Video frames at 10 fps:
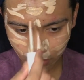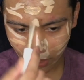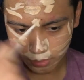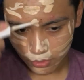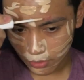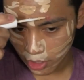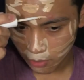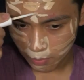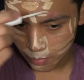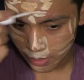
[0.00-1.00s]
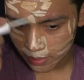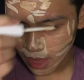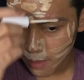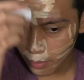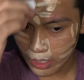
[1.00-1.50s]
rather recommend
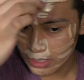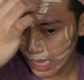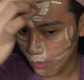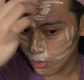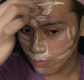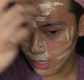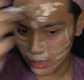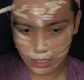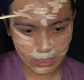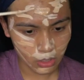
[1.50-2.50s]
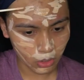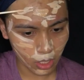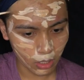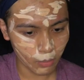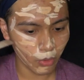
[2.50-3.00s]
that because that would make this look
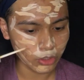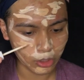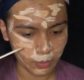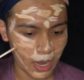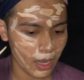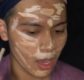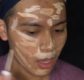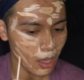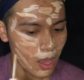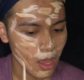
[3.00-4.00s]
a lot more dramatic